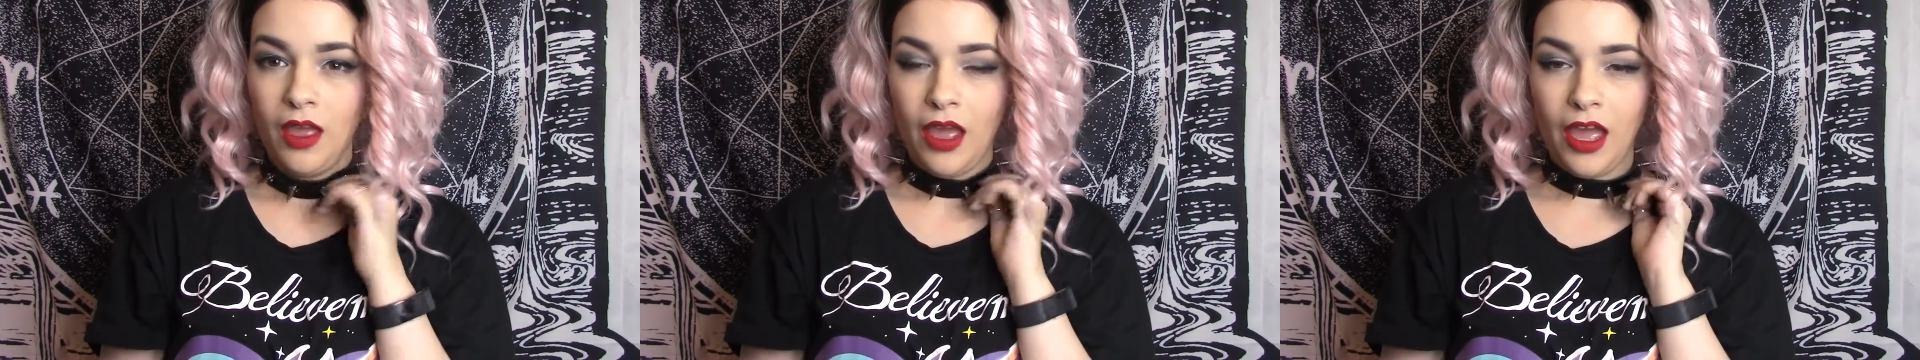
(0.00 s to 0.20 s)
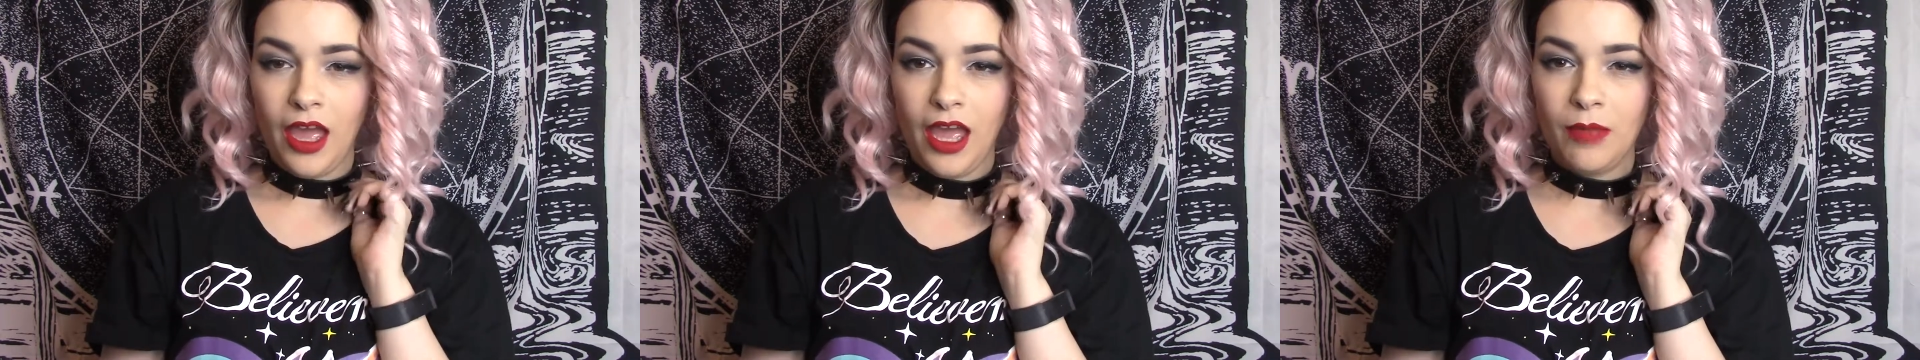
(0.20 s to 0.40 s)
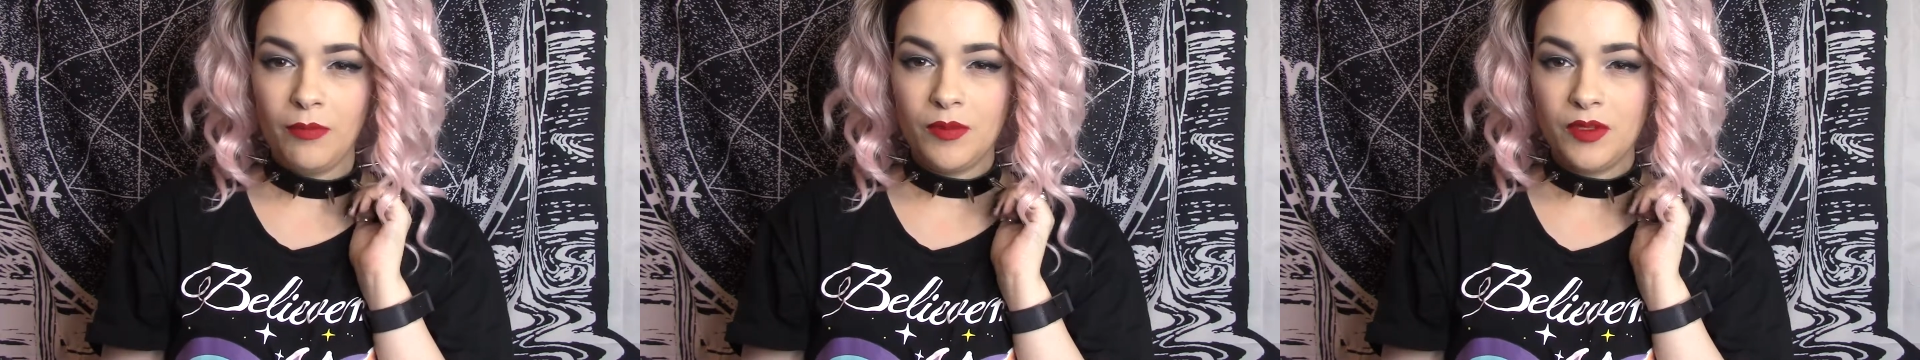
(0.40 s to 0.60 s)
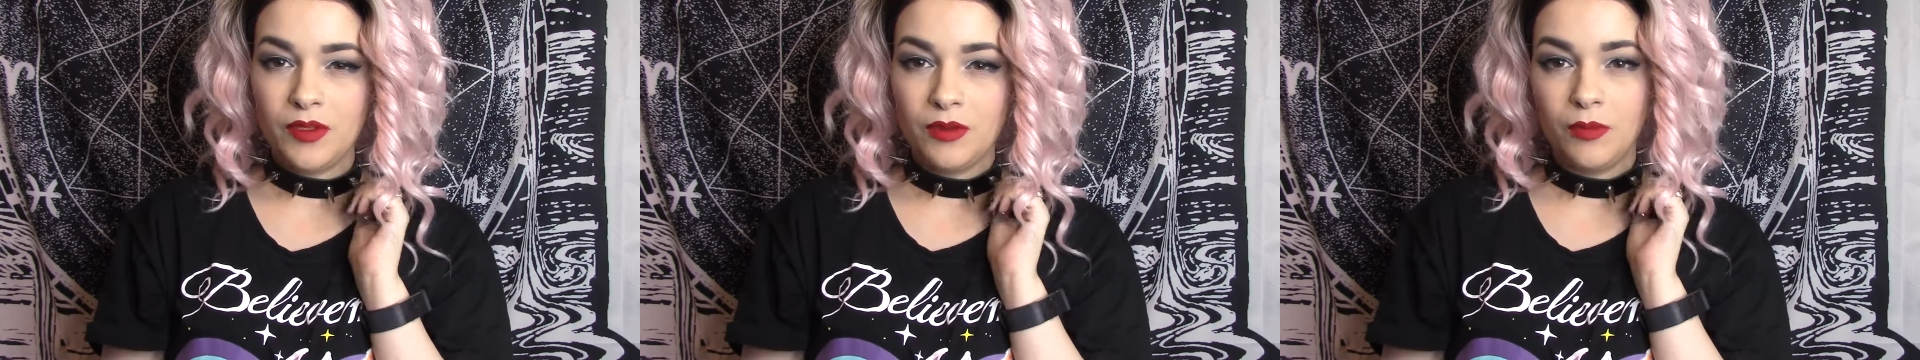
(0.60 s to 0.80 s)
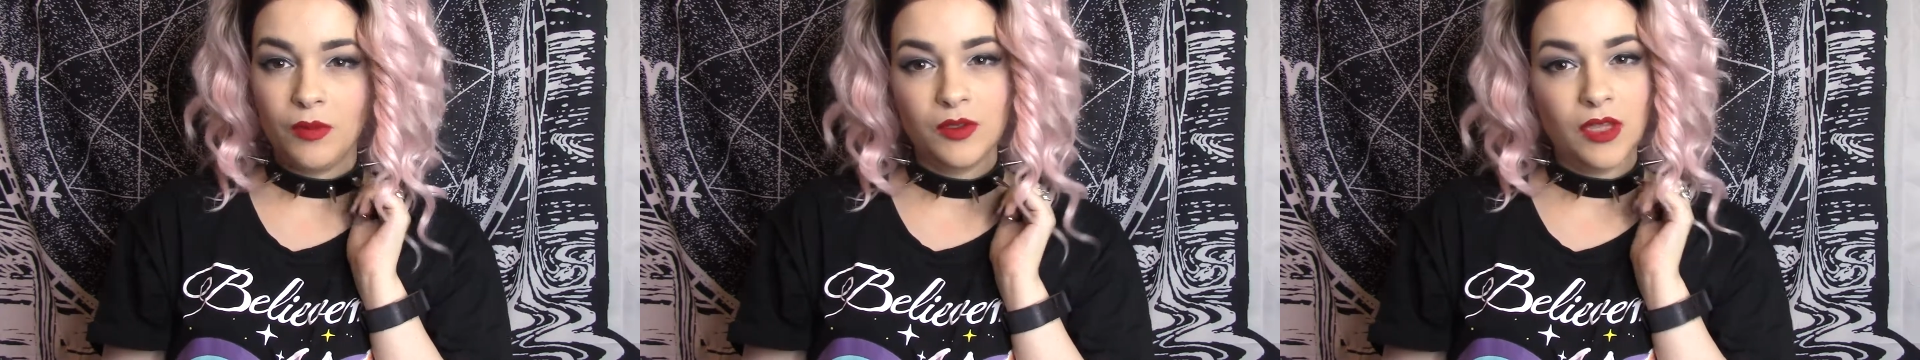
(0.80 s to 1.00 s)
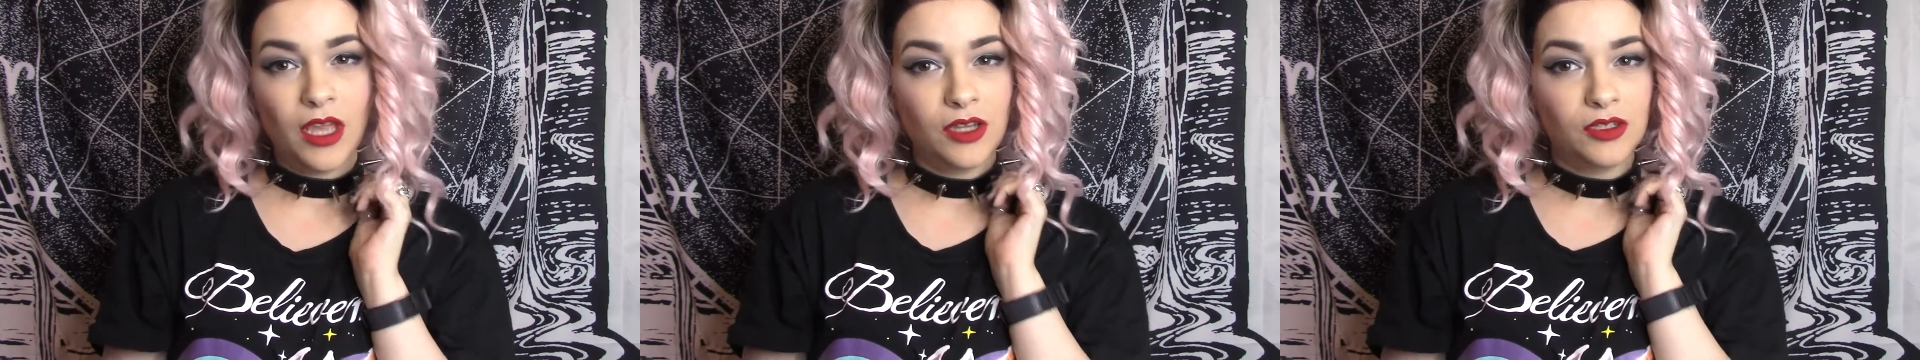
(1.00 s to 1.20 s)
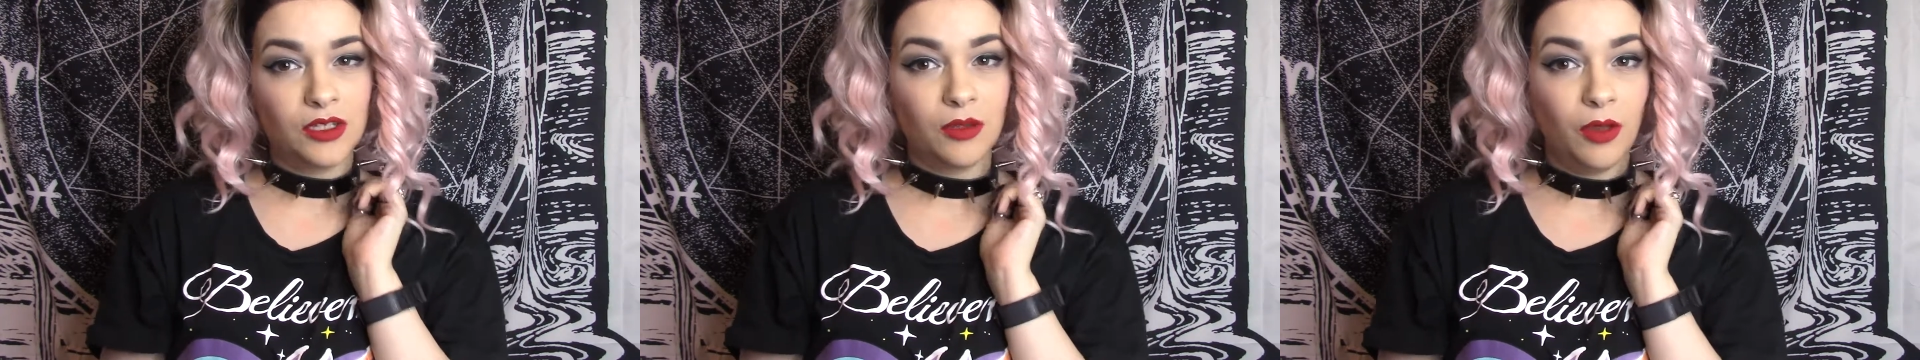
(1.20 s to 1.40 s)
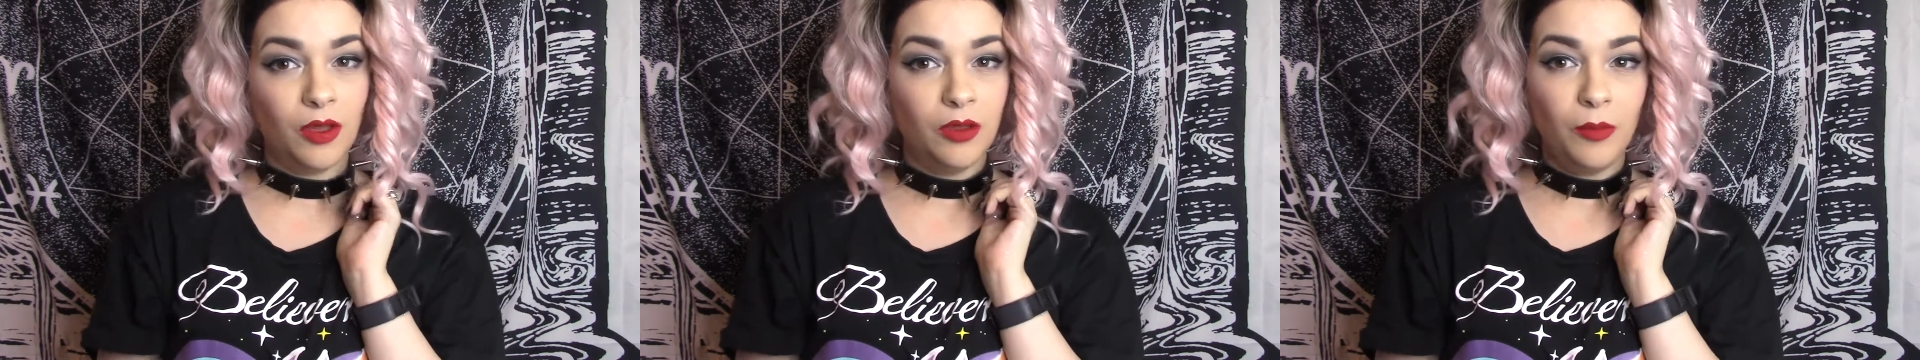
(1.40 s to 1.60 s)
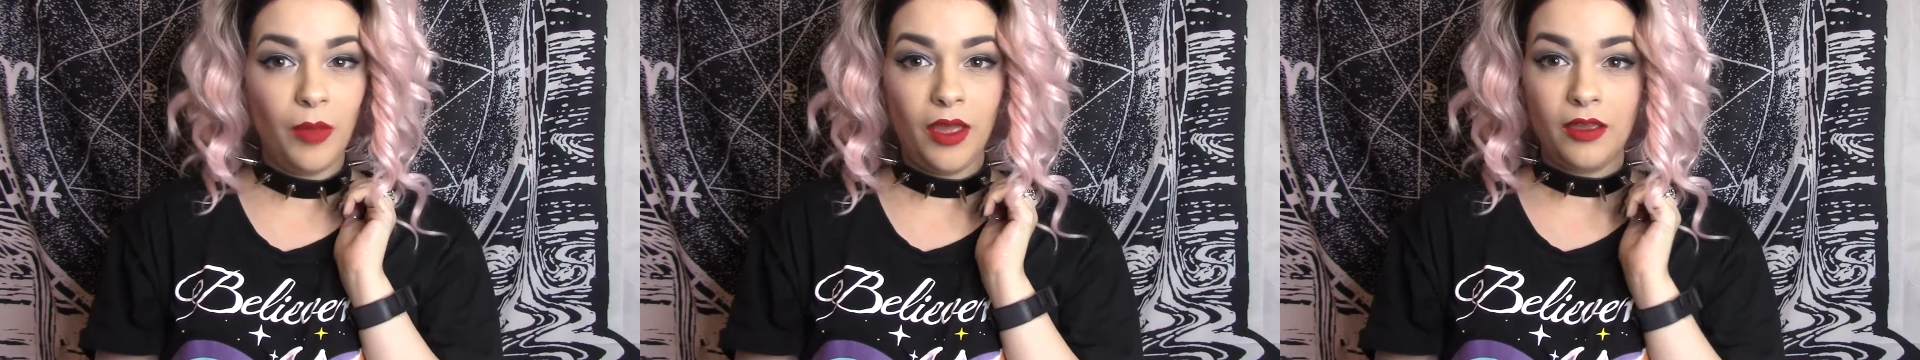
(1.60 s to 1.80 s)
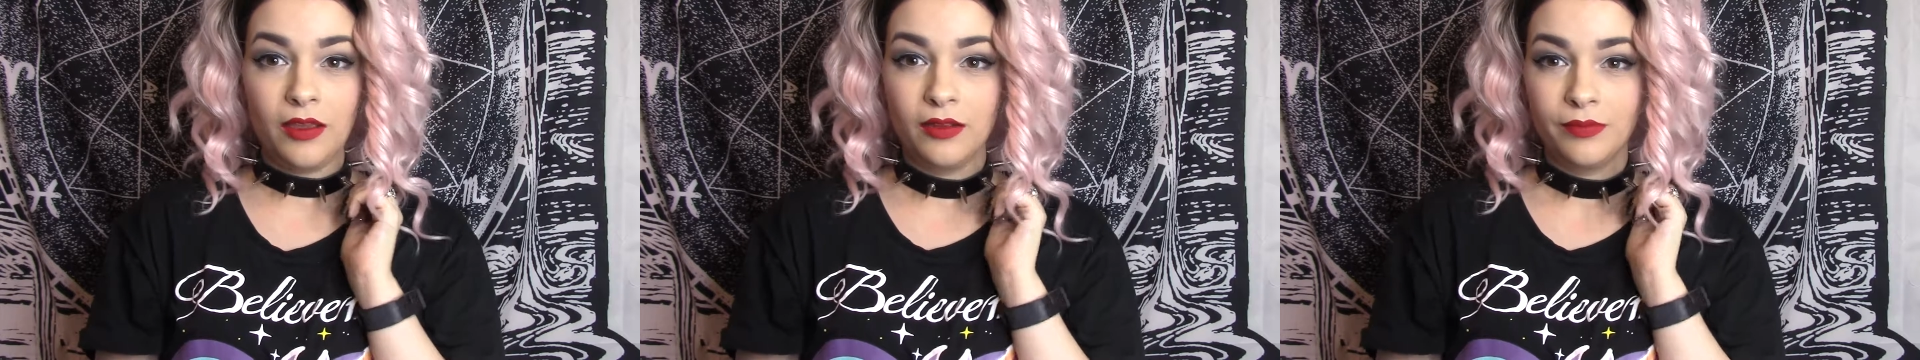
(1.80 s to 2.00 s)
so it was actually quite a good buy.